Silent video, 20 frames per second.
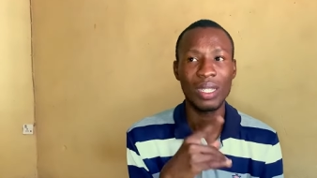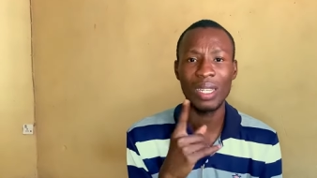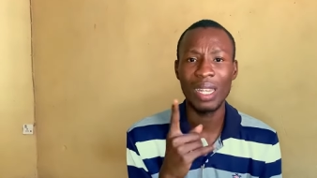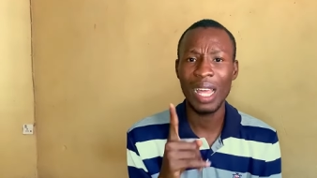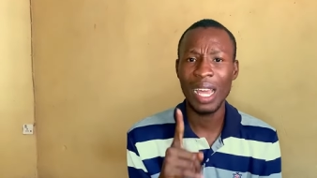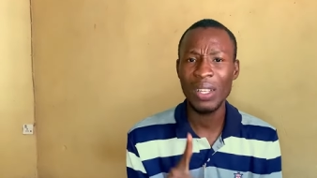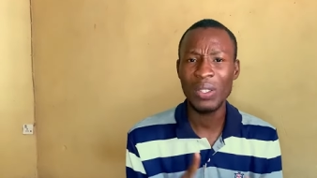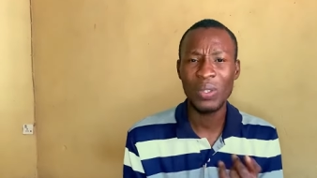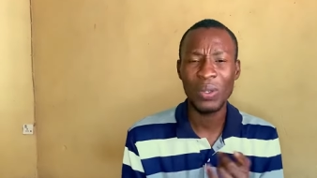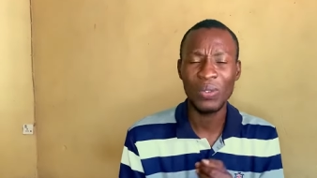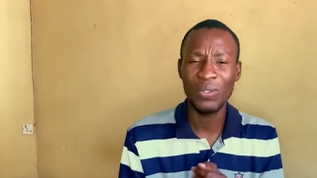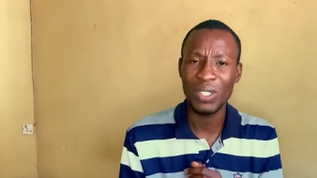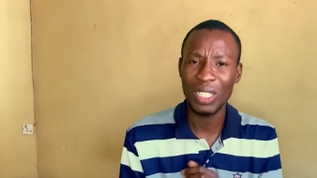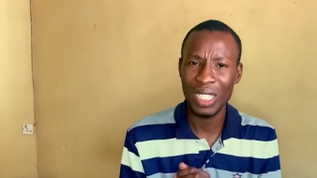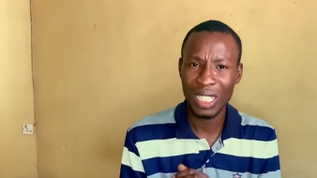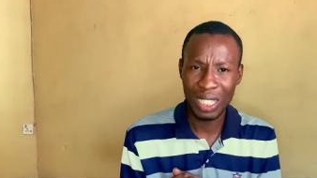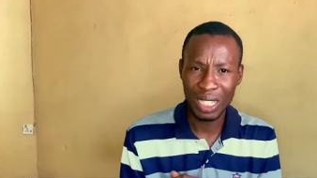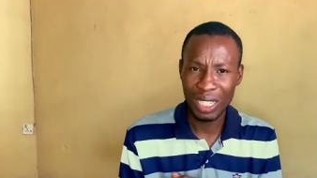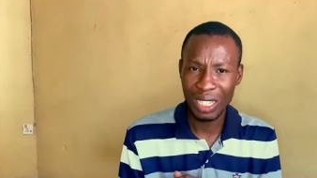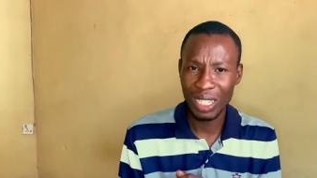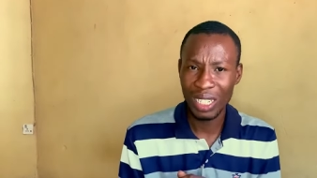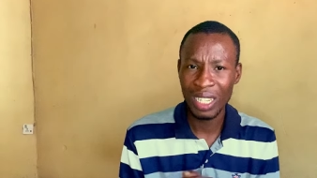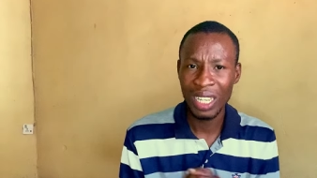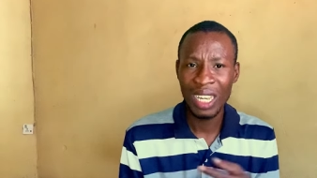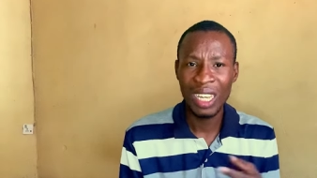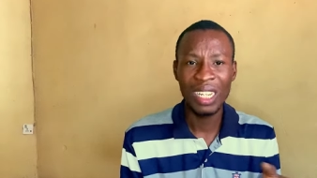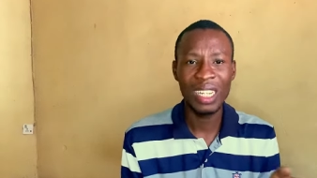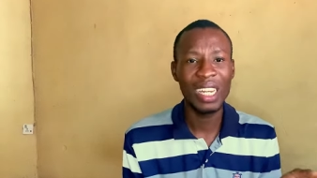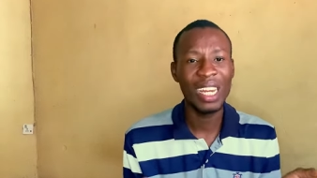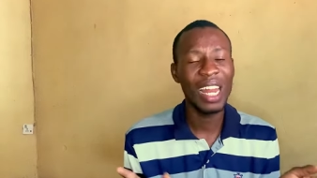The likes of Guinea,
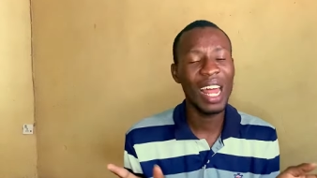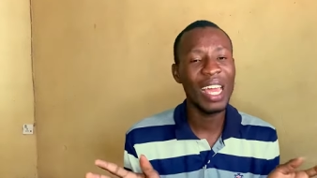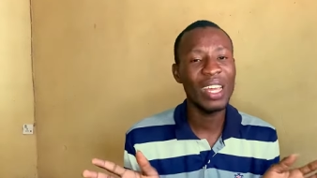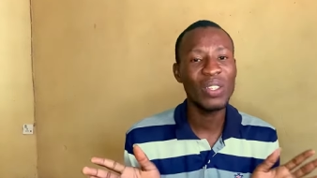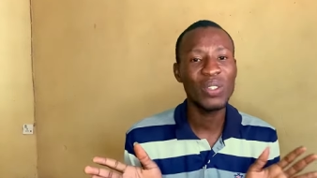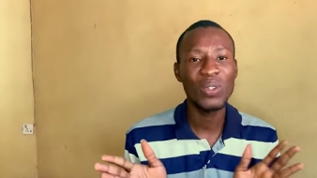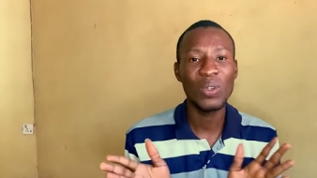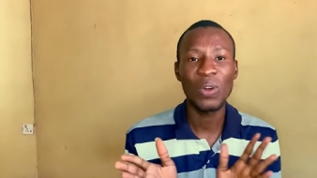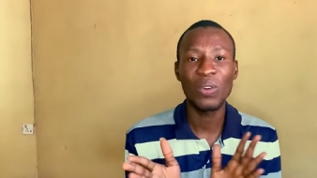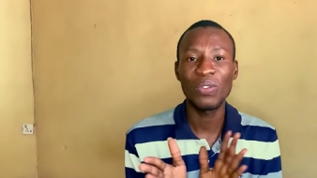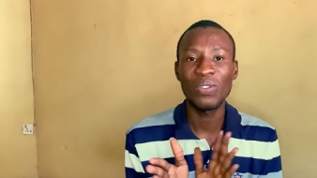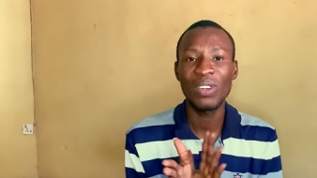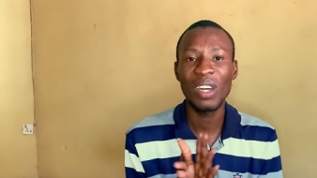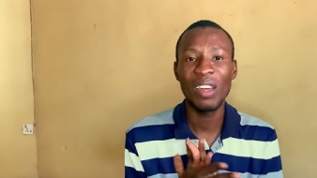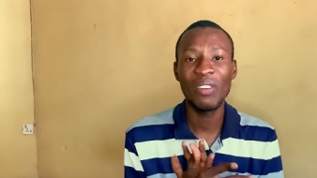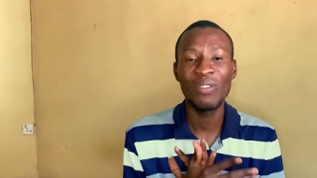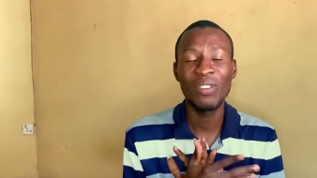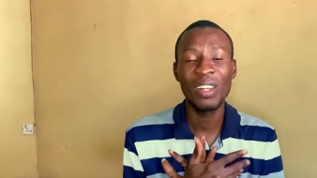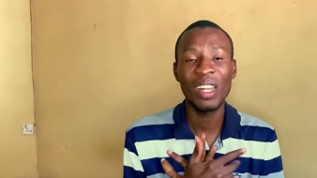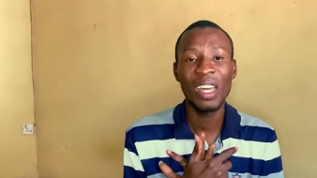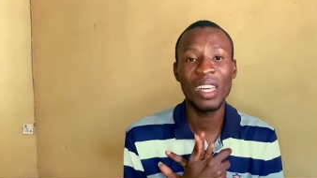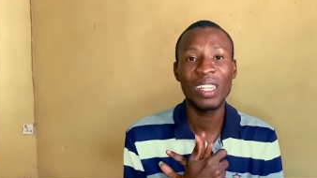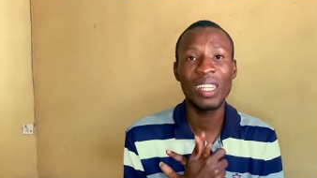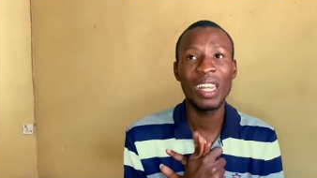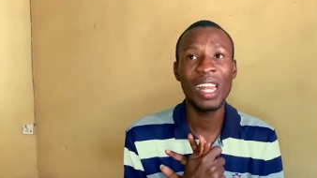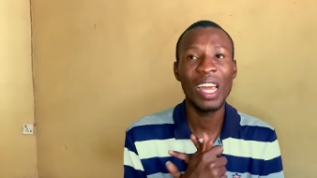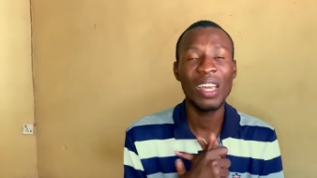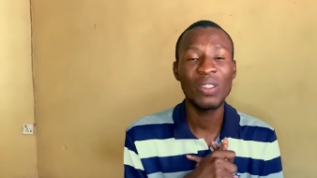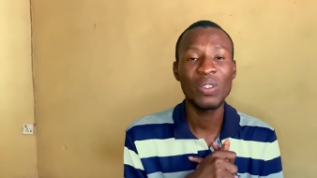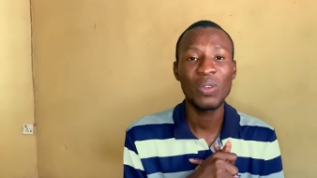the likes of
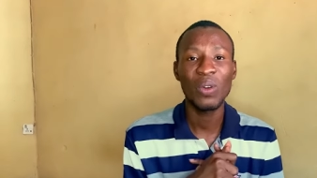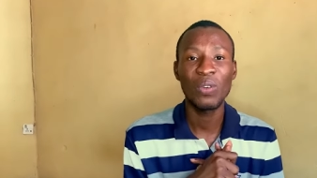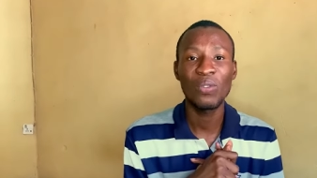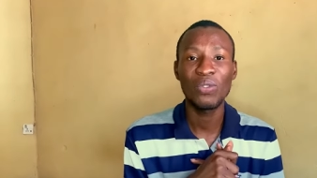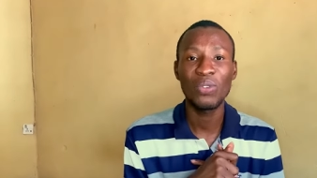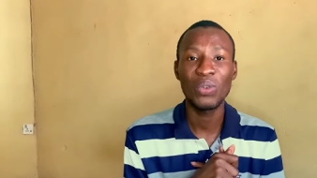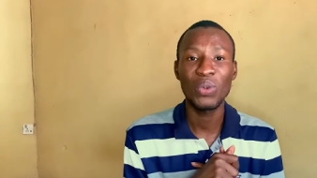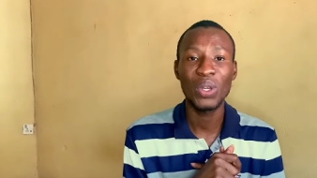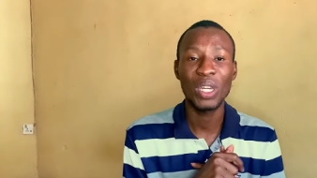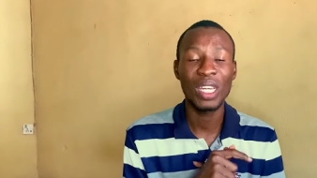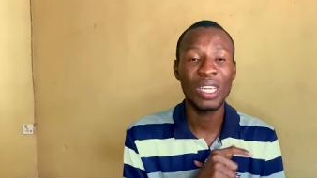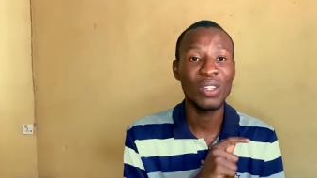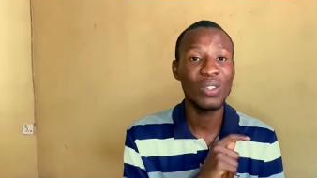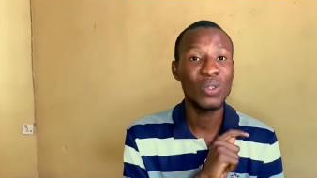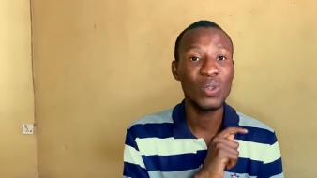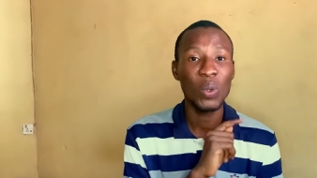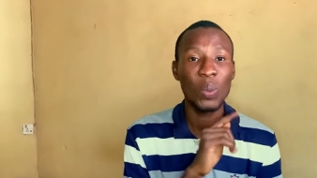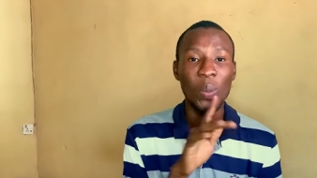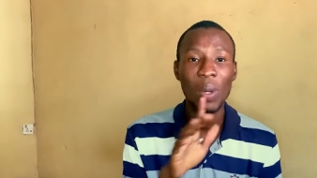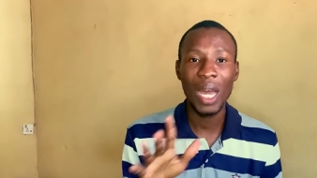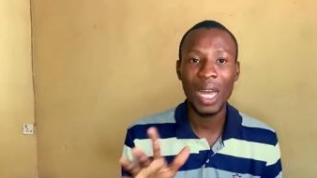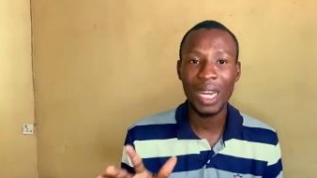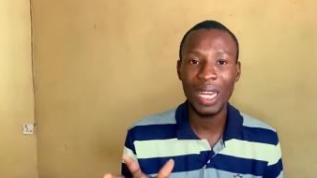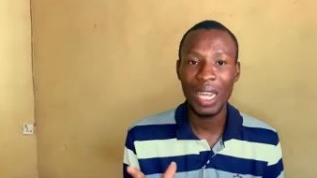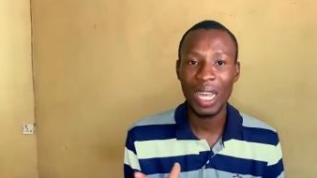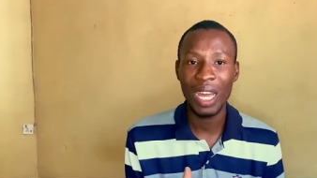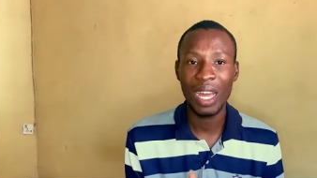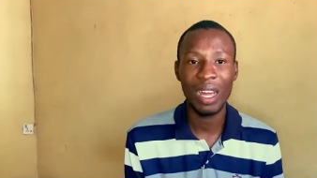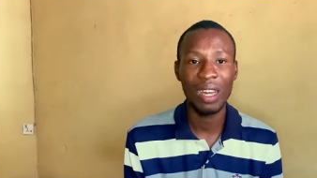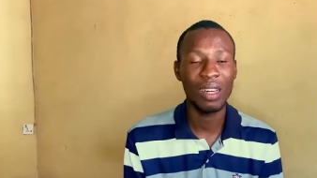Uyghur,
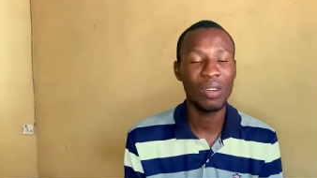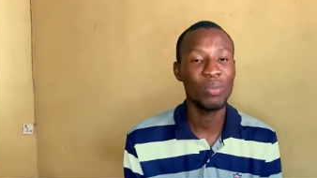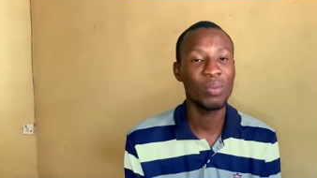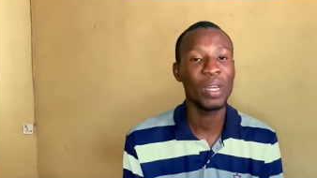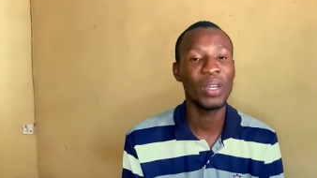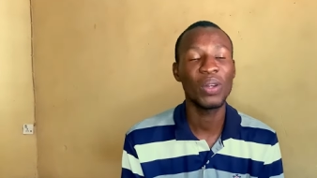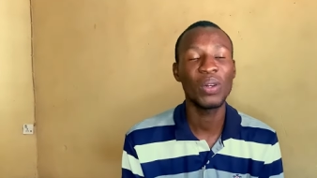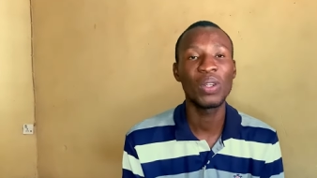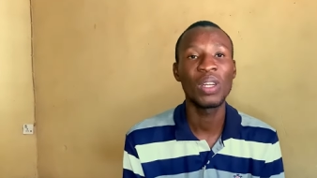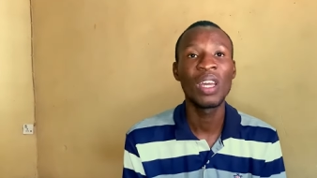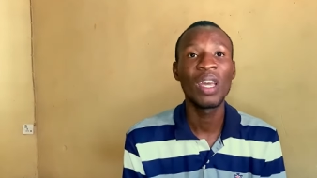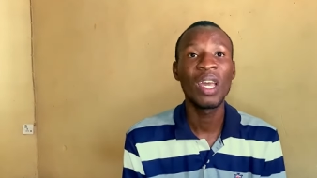Somalia, oh my god,